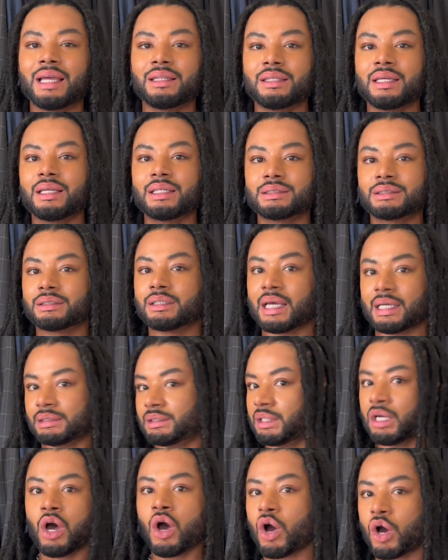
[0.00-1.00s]
think it's
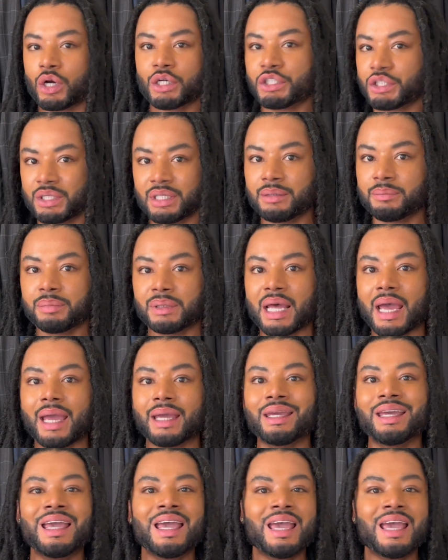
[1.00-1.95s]
less harsh than black